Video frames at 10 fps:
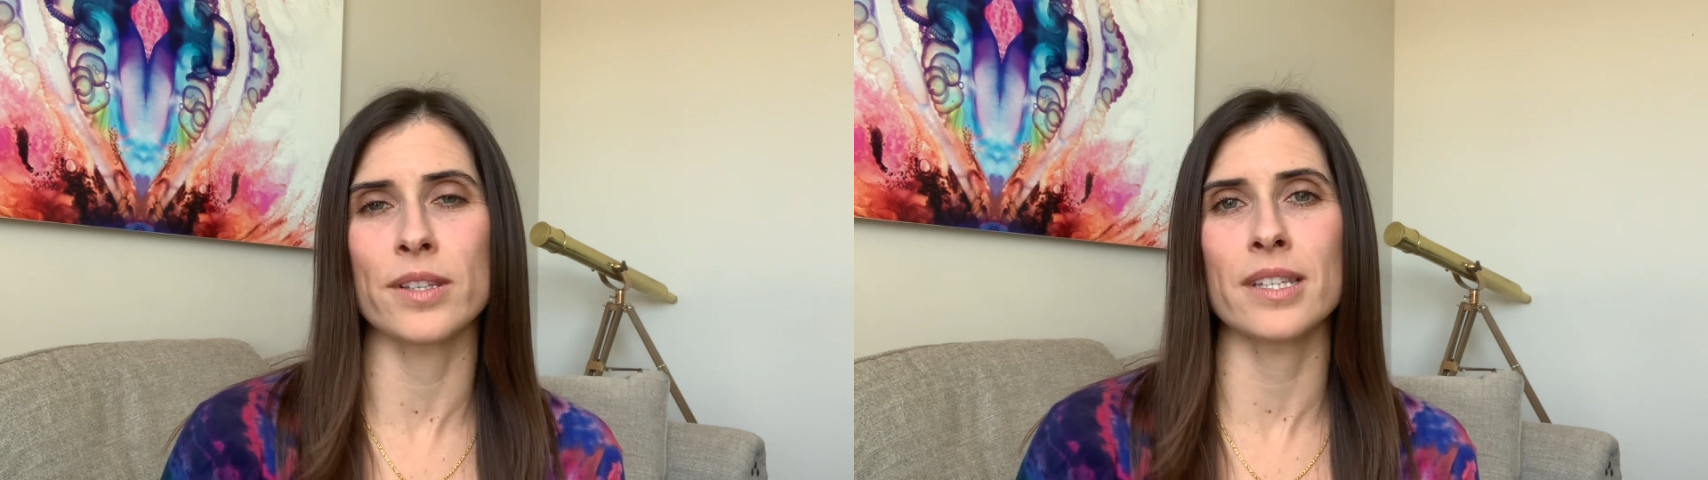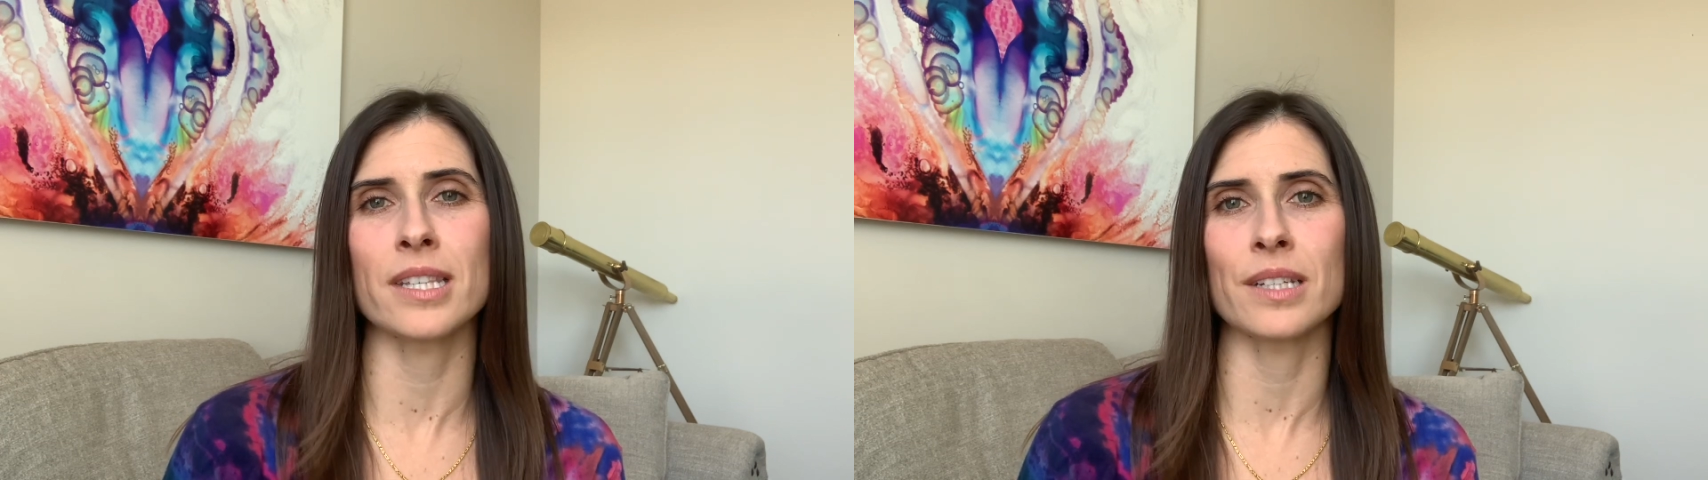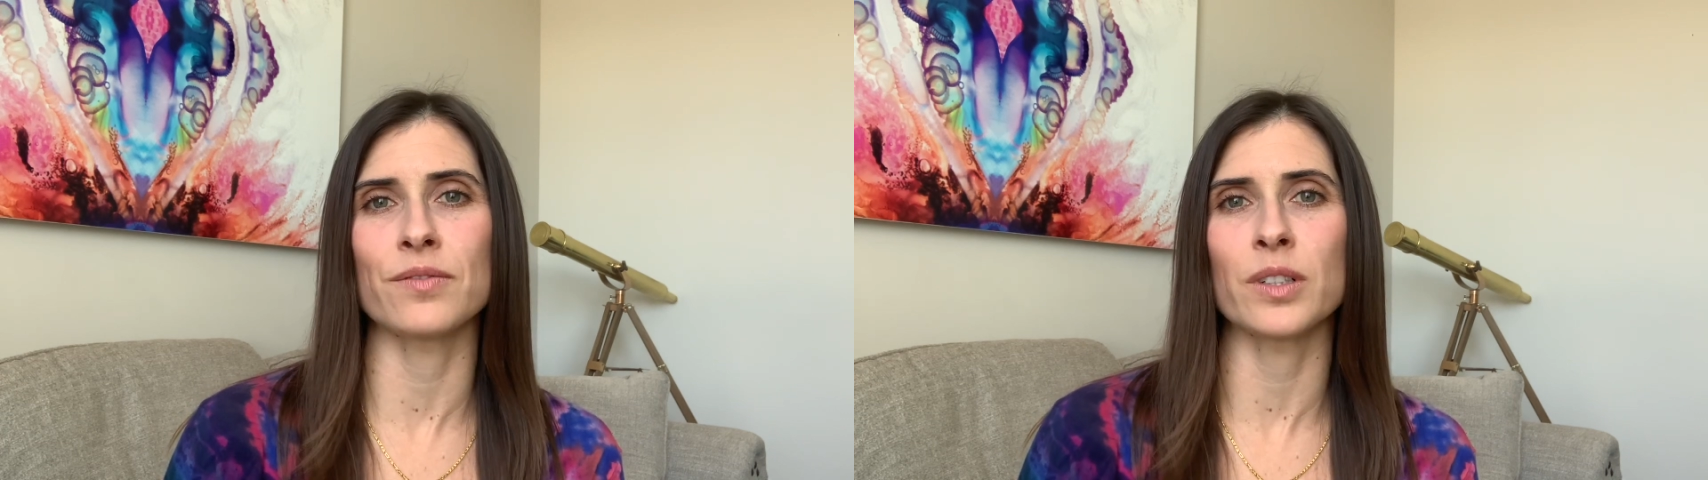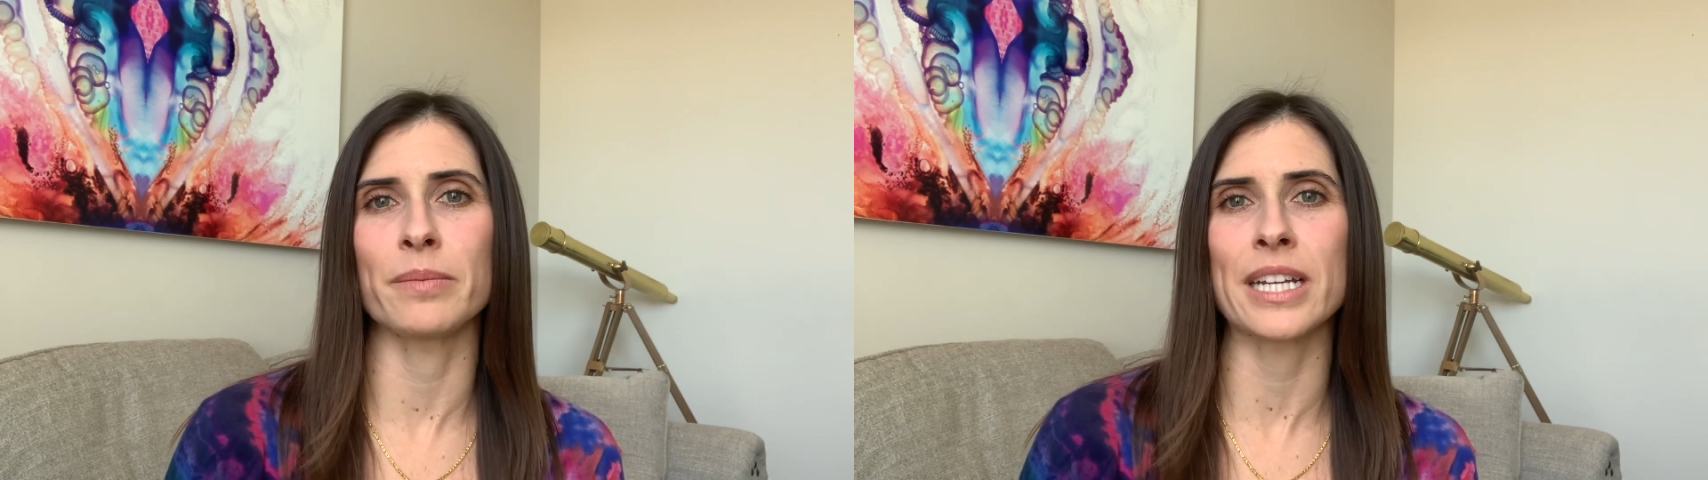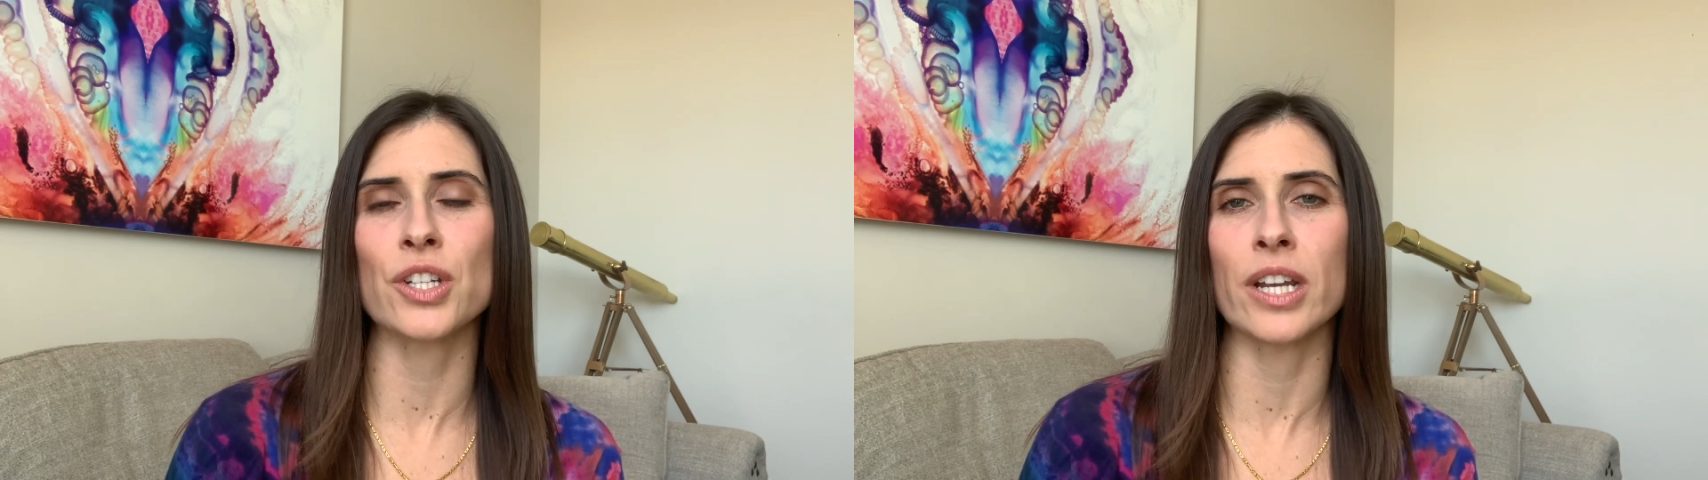this
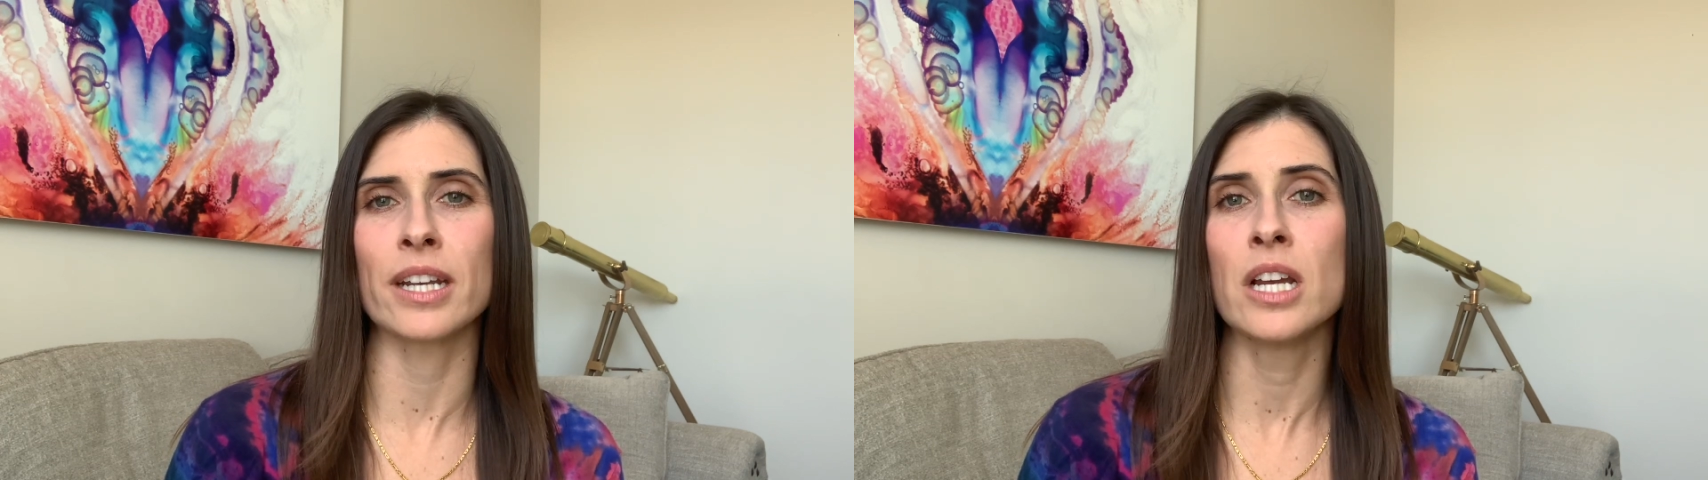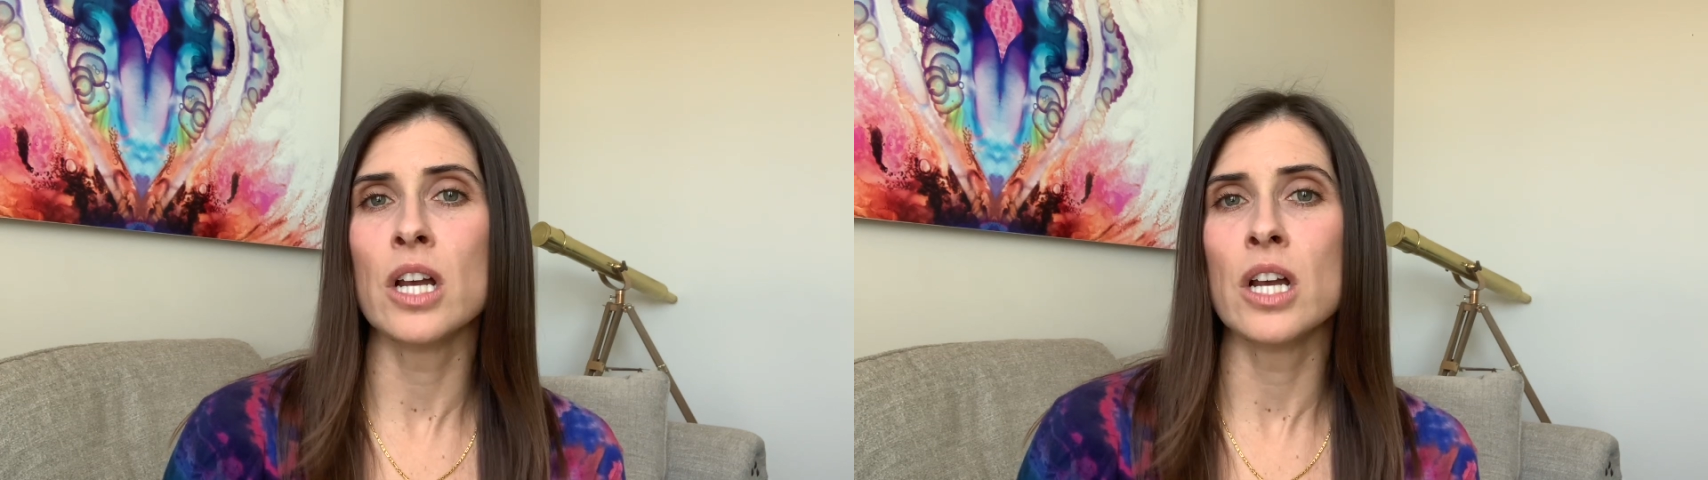information,